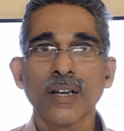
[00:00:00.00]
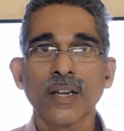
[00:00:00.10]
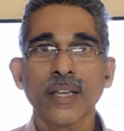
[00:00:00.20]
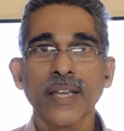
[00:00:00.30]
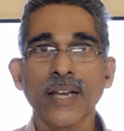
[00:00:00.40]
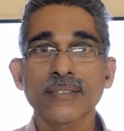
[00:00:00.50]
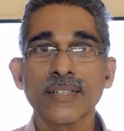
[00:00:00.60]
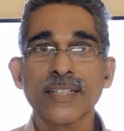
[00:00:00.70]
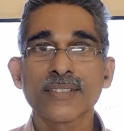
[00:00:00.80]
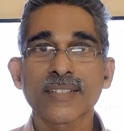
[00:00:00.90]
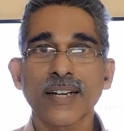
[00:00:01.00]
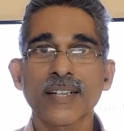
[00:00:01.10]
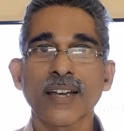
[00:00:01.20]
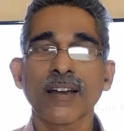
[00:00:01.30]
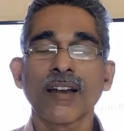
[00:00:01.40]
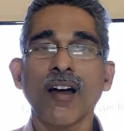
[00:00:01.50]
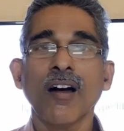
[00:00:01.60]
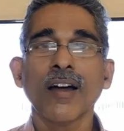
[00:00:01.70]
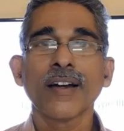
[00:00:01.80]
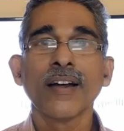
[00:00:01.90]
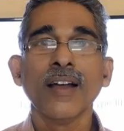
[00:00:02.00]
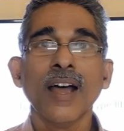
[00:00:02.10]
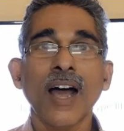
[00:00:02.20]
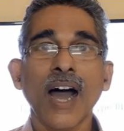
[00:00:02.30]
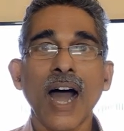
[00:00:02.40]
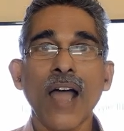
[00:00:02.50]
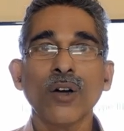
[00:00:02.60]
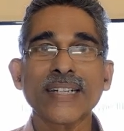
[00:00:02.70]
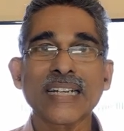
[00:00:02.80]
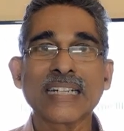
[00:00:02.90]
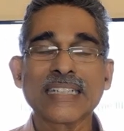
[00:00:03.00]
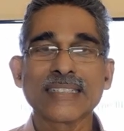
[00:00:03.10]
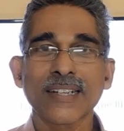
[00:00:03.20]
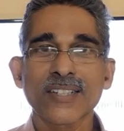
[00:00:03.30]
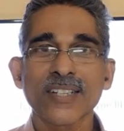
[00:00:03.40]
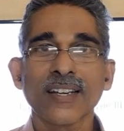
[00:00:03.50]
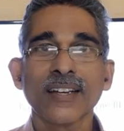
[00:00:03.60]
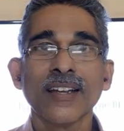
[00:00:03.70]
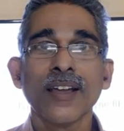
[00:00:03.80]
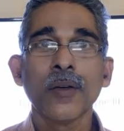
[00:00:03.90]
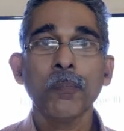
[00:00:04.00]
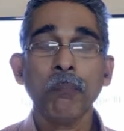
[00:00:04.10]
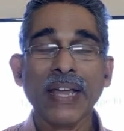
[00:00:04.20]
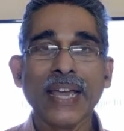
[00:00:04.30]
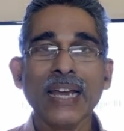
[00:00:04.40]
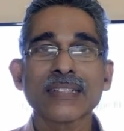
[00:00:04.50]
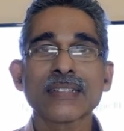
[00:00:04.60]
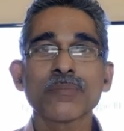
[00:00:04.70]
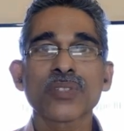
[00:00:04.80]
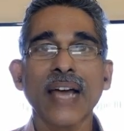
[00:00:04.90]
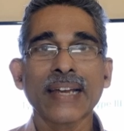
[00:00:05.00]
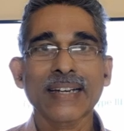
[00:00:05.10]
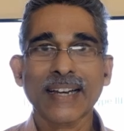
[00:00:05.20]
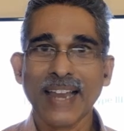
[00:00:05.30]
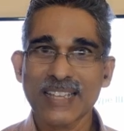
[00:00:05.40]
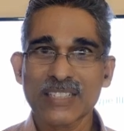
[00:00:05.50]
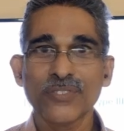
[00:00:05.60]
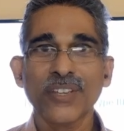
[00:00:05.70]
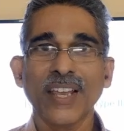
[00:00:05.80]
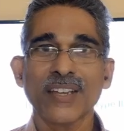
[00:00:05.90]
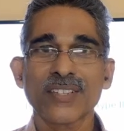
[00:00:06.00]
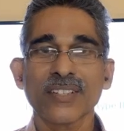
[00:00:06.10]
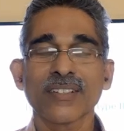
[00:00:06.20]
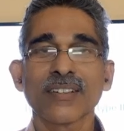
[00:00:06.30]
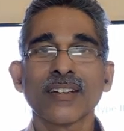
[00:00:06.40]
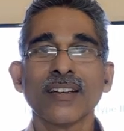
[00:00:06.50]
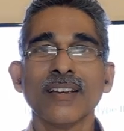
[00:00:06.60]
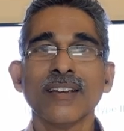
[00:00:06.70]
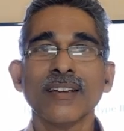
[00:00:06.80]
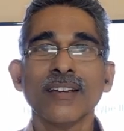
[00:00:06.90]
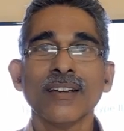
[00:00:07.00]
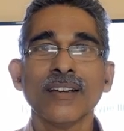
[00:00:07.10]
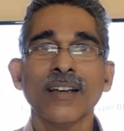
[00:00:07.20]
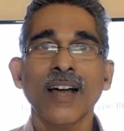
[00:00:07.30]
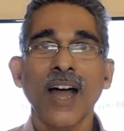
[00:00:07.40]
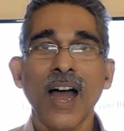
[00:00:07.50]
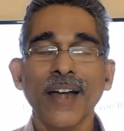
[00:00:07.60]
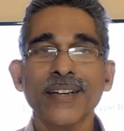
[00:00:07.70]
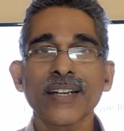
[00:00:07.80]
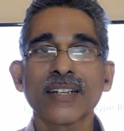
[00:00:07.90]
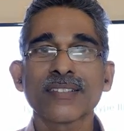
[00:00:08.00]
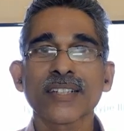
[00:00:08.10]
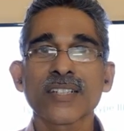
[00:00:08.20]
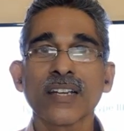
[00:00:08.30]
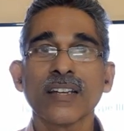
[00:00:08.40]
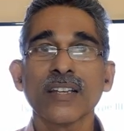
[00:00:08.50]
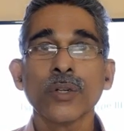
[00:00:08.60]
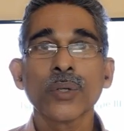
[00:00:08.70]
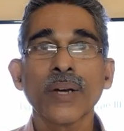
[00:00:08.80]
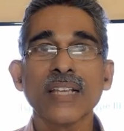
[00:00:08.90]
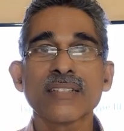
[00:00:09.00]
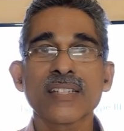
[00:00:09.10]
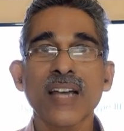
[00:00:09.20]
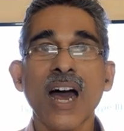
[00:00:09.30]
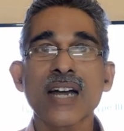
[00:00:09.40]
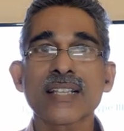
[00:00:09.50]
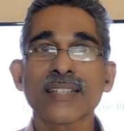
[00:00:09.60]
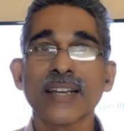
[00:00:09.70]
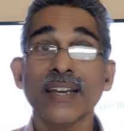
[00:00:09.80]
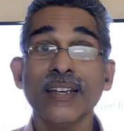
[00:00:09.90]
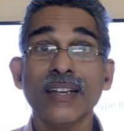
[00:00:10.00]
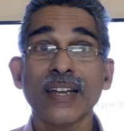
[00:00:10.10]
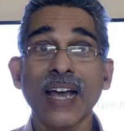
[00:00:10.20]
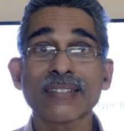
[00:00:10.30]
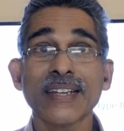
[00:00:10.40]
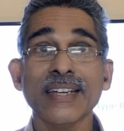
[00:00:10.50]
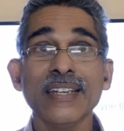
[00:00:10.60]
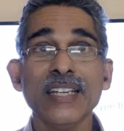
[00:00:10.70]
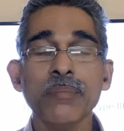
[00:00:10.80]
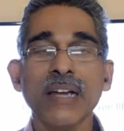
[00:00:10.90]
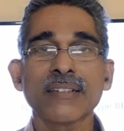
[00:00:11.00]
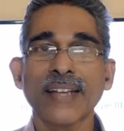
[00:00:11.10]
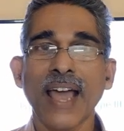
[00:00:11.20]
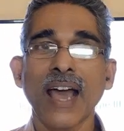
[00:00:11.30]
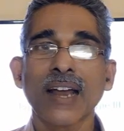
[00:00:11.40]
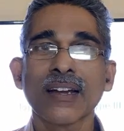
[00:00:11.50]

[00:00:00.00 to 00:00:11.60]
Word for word: Here is a discussion on aortic dissection mechanisms and classification. Aortic dissection usually starts an in, as an intimal tear